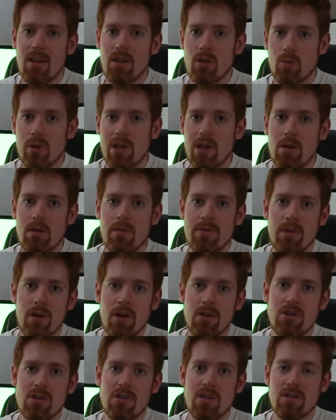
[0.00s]
The Wii U
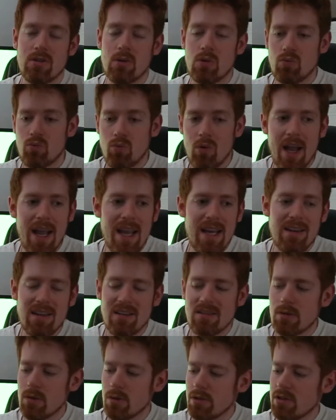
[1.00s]
version is great.
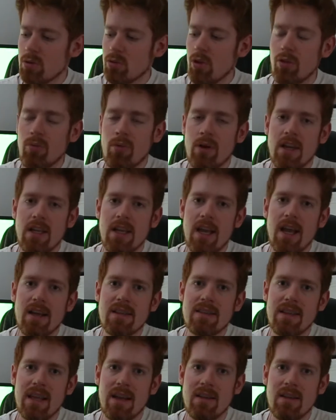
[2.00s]
It's also on the 3DS,